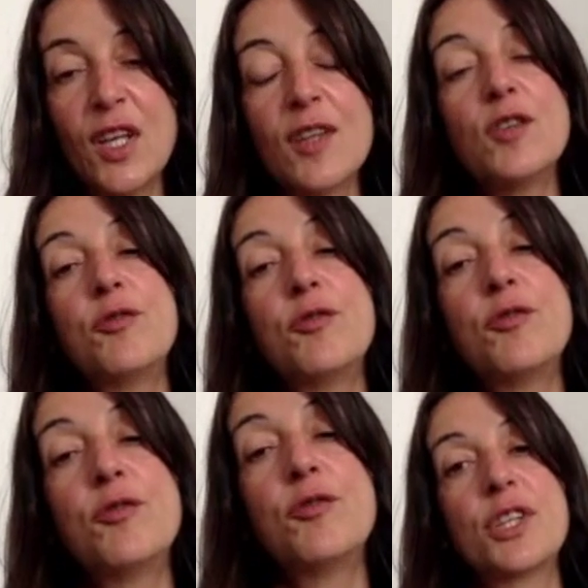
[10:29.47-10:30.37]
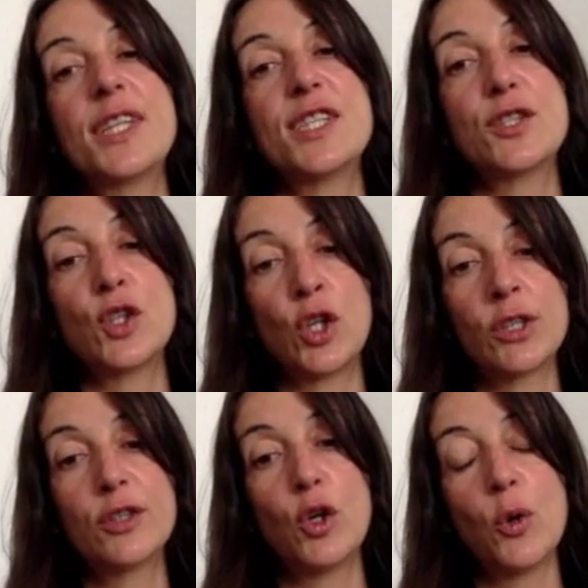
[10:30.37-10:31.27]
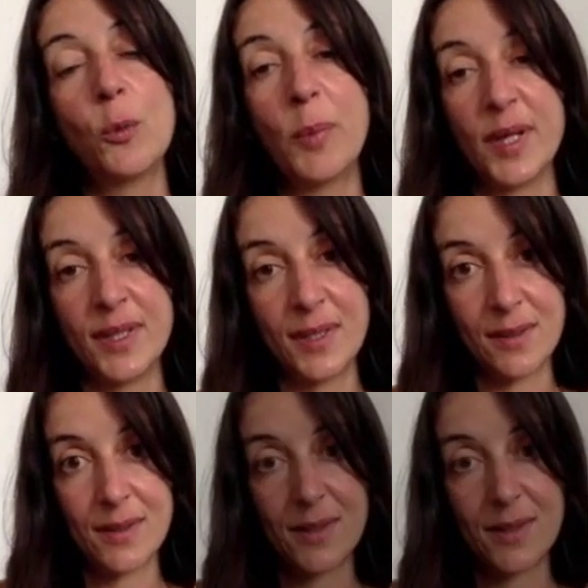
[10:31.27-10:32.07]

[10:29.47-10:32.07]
The future is not open.